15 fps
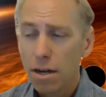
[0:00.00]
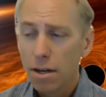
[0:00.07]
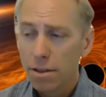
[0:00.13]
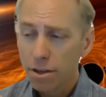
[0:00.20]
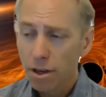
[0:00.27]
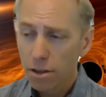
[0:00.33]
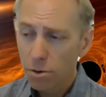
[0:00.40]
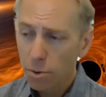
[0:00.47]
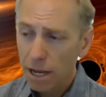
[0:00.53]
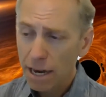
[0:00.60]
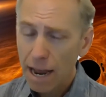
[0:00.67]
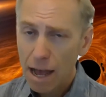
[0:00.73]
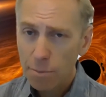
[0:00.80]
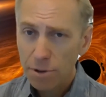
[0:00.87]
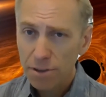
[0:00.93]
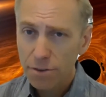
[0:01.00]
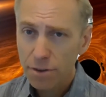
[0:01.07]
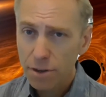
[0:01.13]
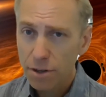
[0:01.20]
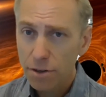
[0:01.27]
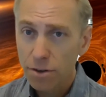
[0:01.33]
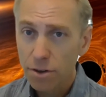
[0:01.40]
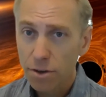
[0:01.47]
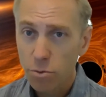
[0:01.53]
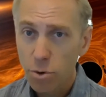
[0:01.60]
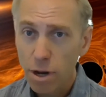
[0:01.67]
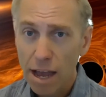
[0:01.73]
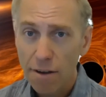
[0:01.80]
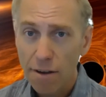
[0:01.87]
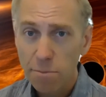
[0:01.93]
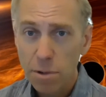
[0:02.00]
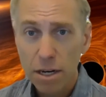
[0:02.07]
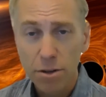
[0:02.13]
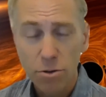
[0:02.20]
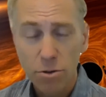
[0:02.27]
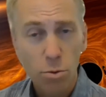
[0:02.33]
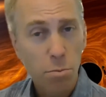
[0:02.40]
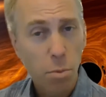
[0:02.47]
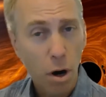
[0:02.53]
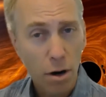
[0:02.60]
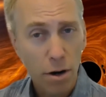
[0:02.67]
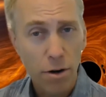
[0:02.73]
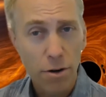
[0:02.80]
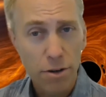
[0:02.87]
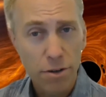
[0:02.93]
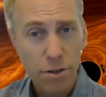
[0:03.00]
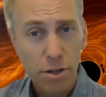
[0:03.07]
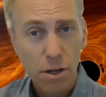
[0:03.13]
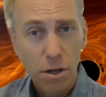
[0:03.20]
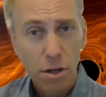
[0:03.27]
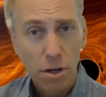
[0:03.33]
The other way it happens is if we have meetings with partners,